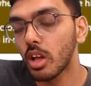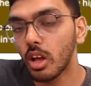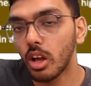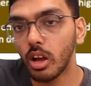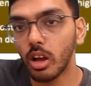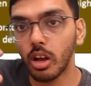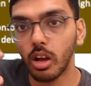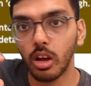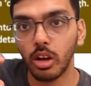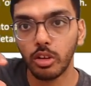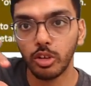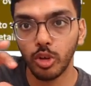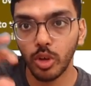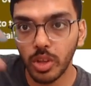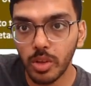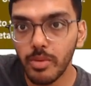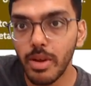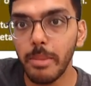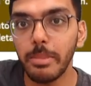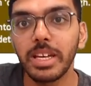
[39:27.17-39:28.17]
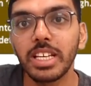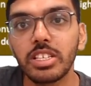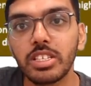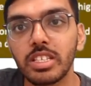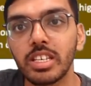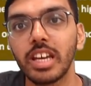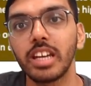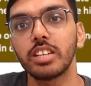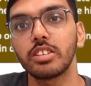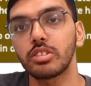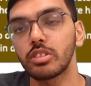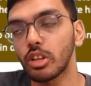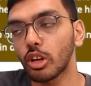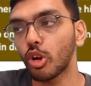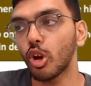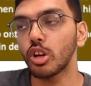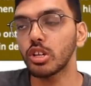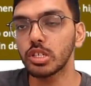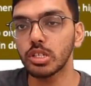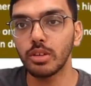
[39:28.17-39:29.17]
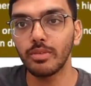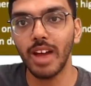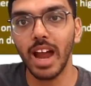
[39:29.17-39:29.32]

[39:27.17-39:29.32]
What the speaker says: the webbing stage, the cost of